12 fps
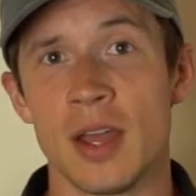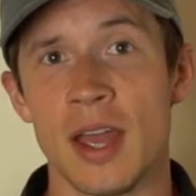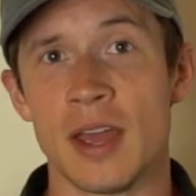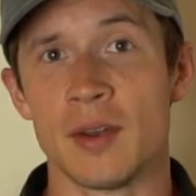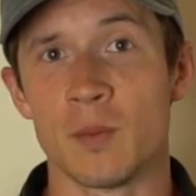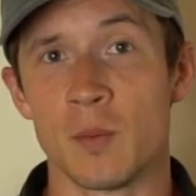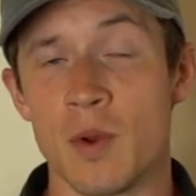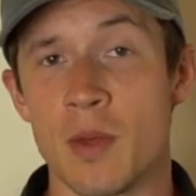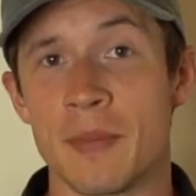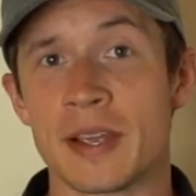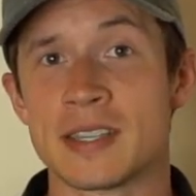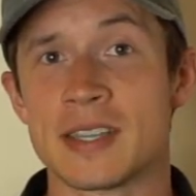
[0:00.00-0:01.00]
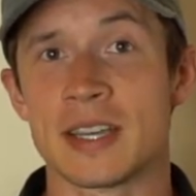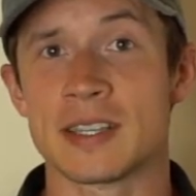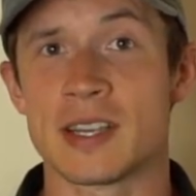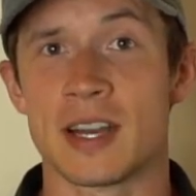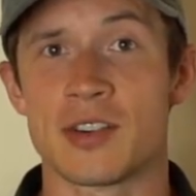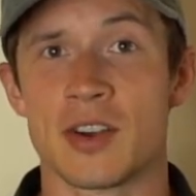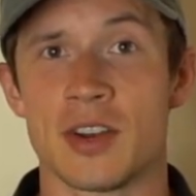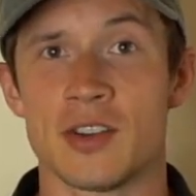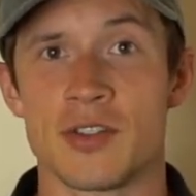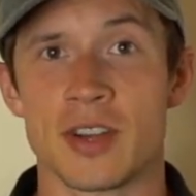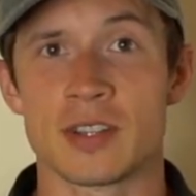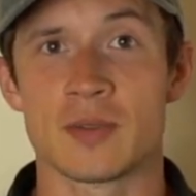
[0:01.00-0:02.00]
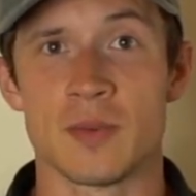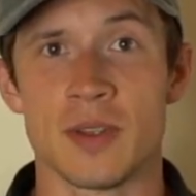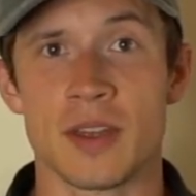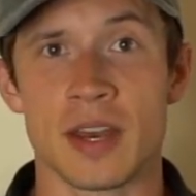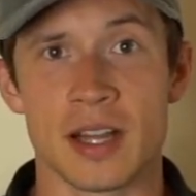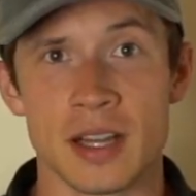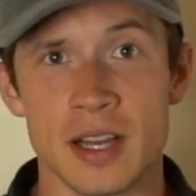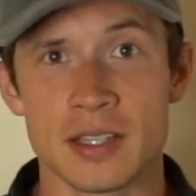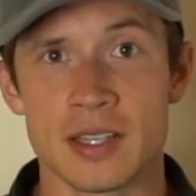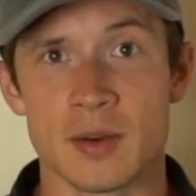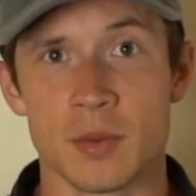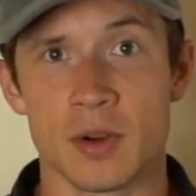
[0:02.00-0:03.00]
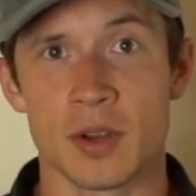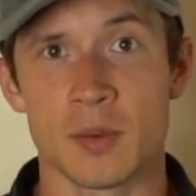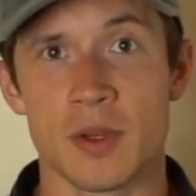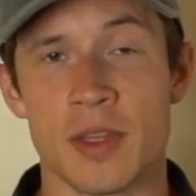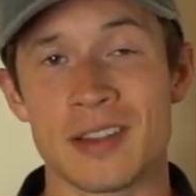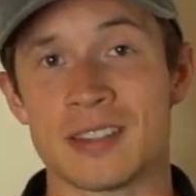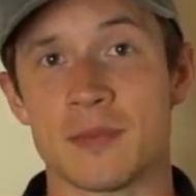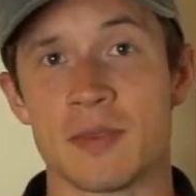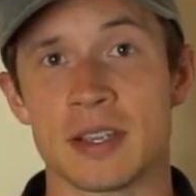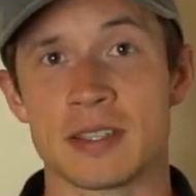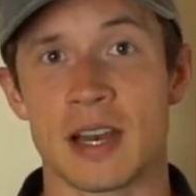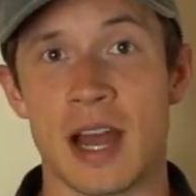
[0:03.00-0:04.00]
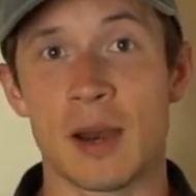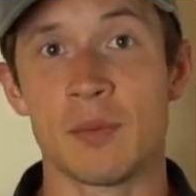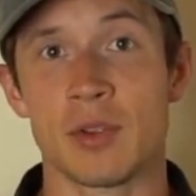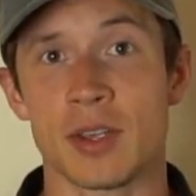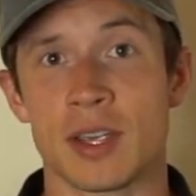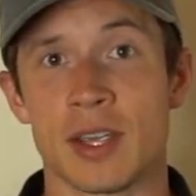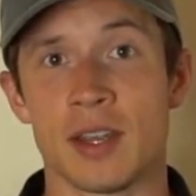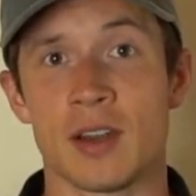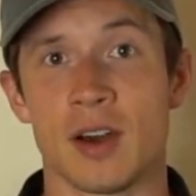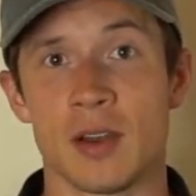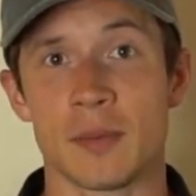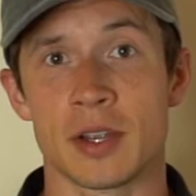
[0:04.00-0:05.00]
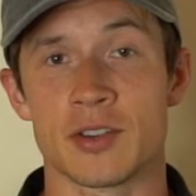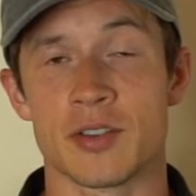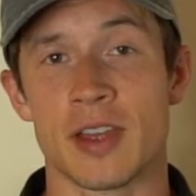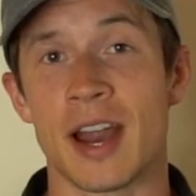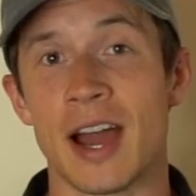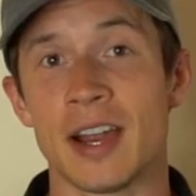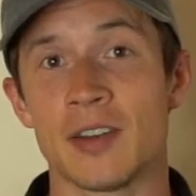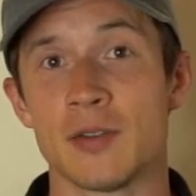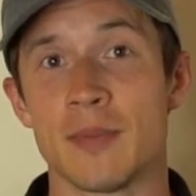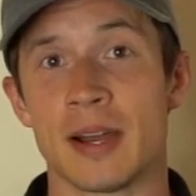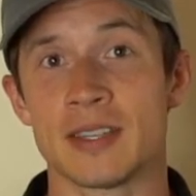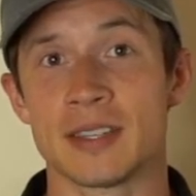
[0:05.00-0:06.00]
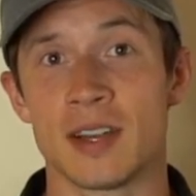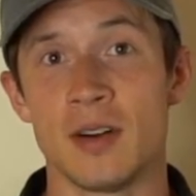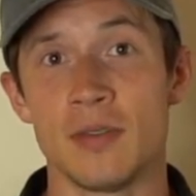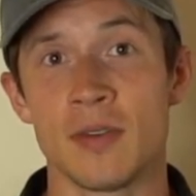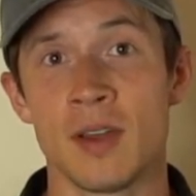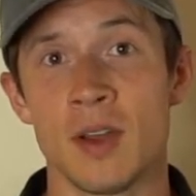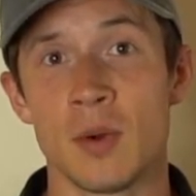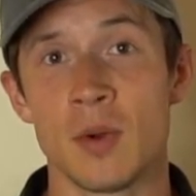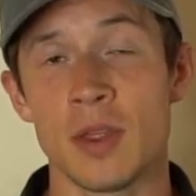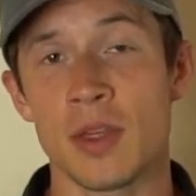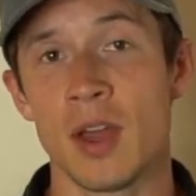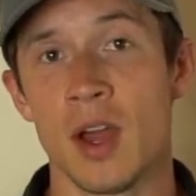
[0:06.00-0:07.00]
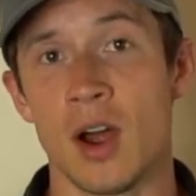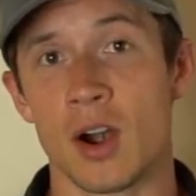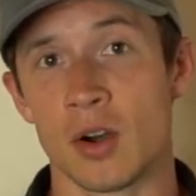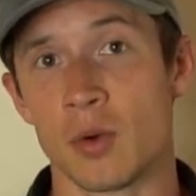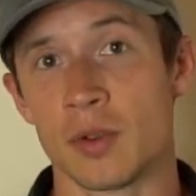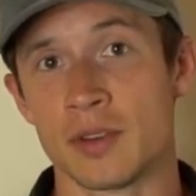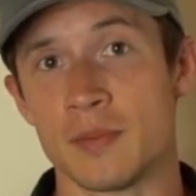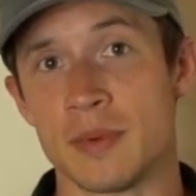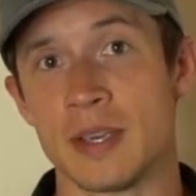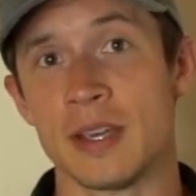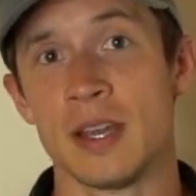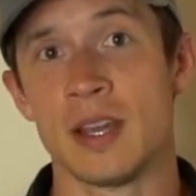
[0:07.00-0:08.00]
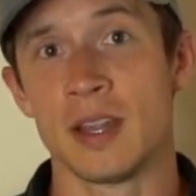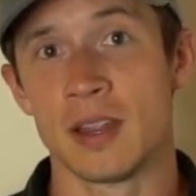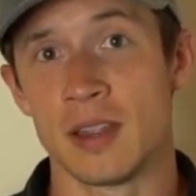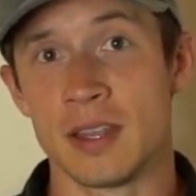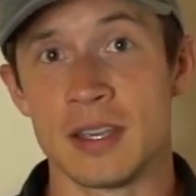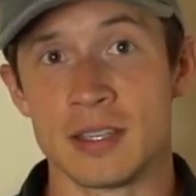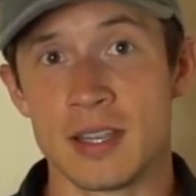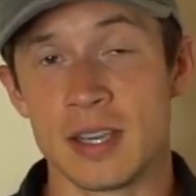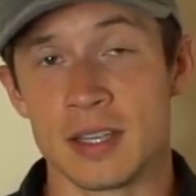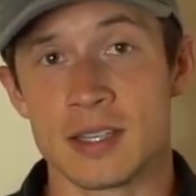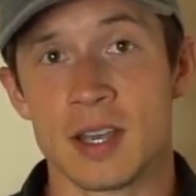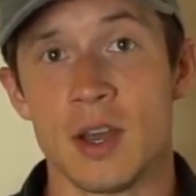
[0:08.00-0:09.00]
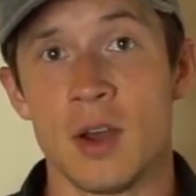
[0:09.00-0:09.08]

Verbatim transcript: And one of the biggest things that I try and address with any clients that I'm working with, and some things that I'm really keen on making sure that I do myself with, are going to be these things.